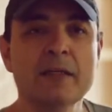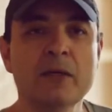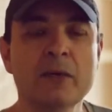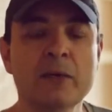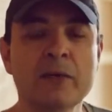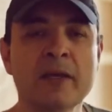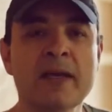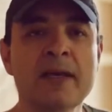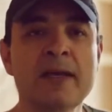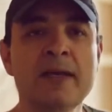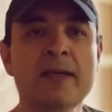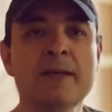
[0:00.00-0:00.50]

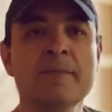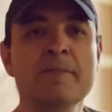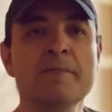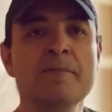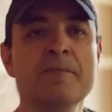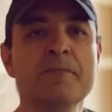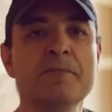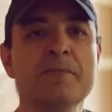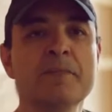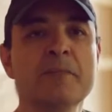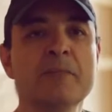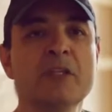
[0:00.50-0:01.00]
okay?
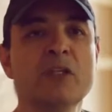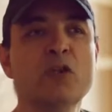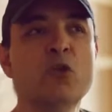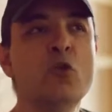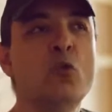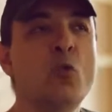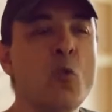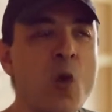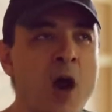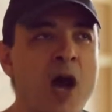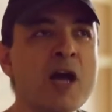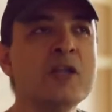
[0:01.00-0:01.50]

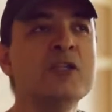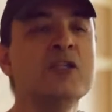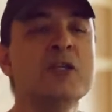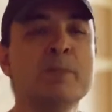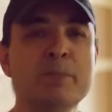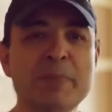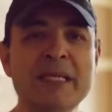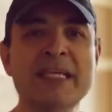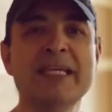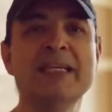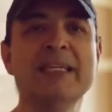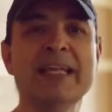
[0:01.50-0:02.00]
You want to
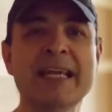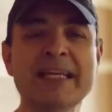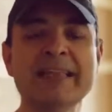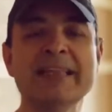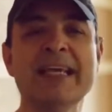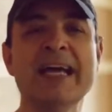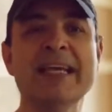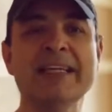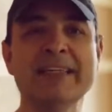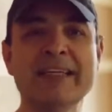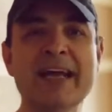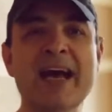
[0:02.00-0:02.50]
be like
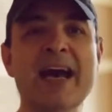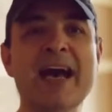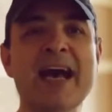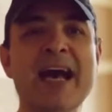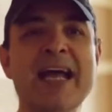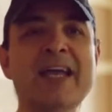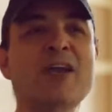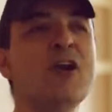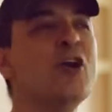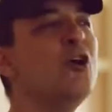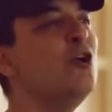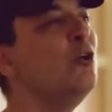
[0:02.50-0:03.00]
that
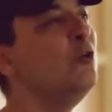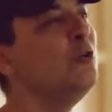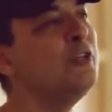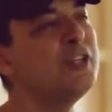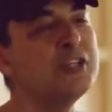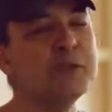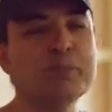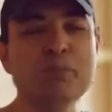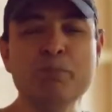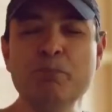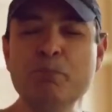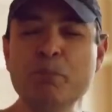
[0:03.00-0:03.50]
guy who
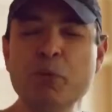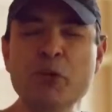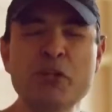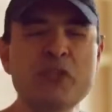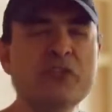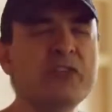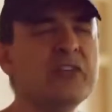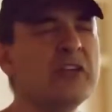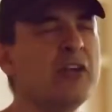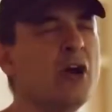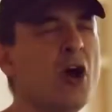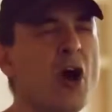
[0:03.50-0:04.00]
just
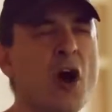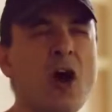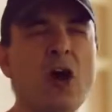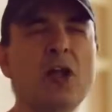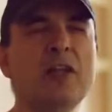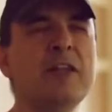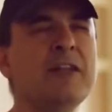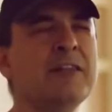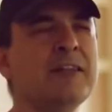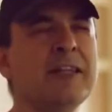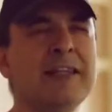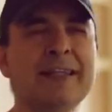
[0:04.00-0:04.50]
puts it
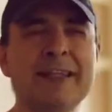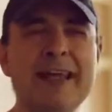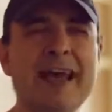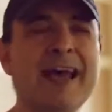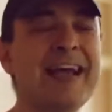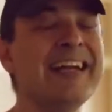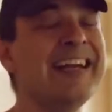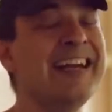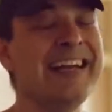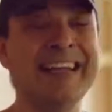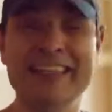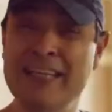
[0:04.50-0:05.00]
all on the
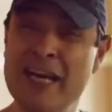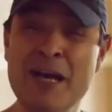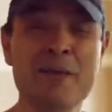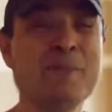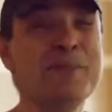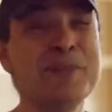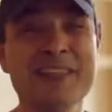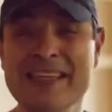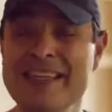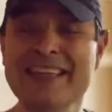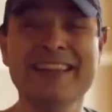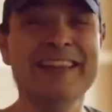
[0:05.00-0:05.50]
line and he
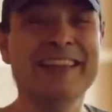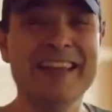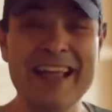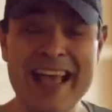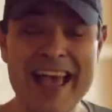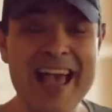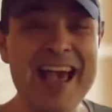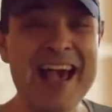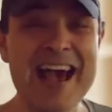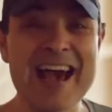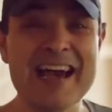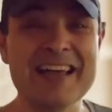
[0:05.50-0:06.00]
comes in
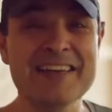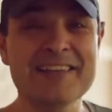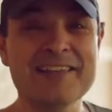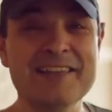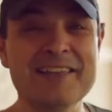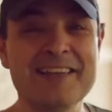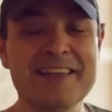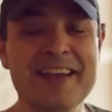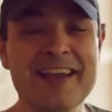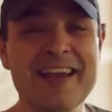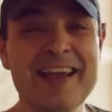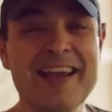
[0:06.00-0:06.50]

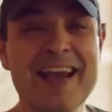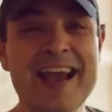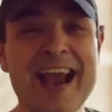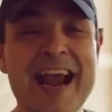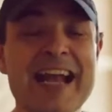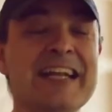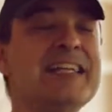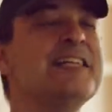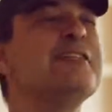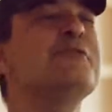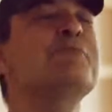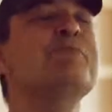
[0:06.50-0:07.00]
last
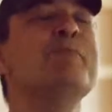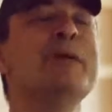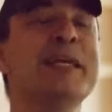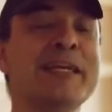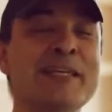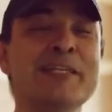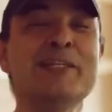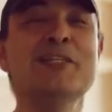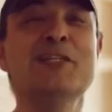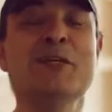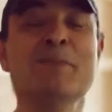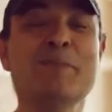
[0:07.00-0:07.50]
and he's
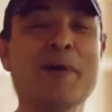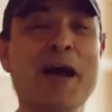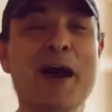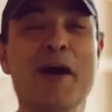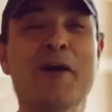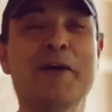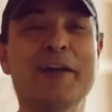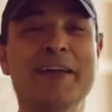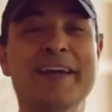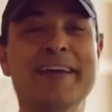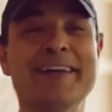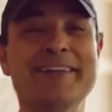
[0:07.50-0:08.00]
pissed
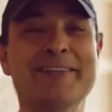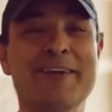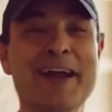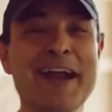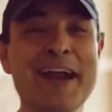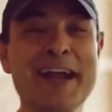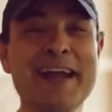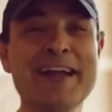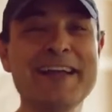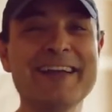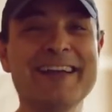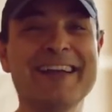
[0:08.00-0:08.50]
about it,
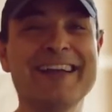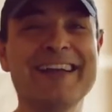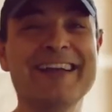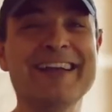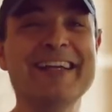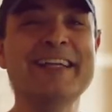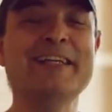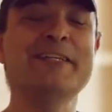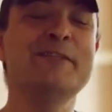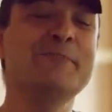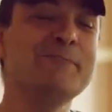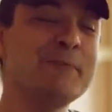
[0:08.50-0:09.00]
right?
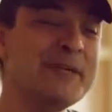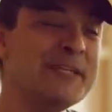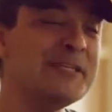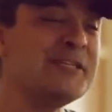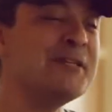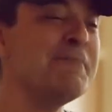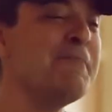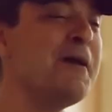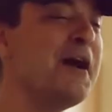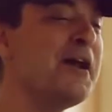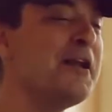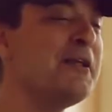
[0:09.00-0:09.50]
He's
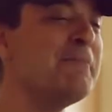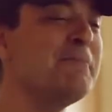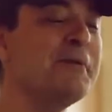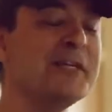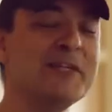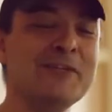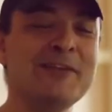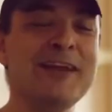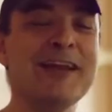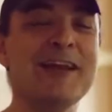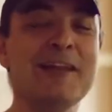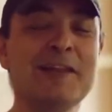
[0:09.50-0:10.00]
pissed about it,
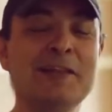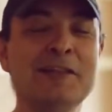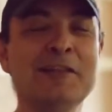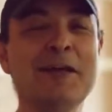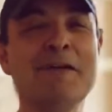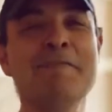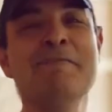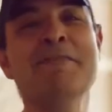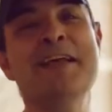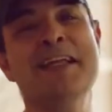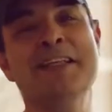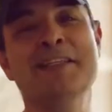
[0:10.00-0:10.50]
but you gotta
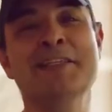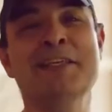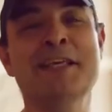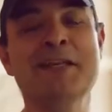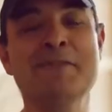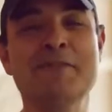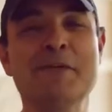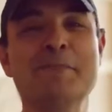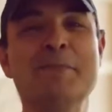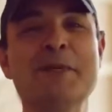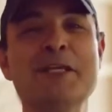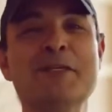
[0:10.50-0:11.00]
love that
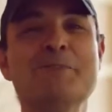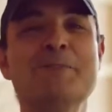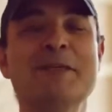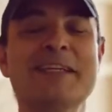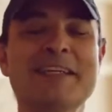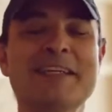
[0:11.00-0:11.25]
son of a bitch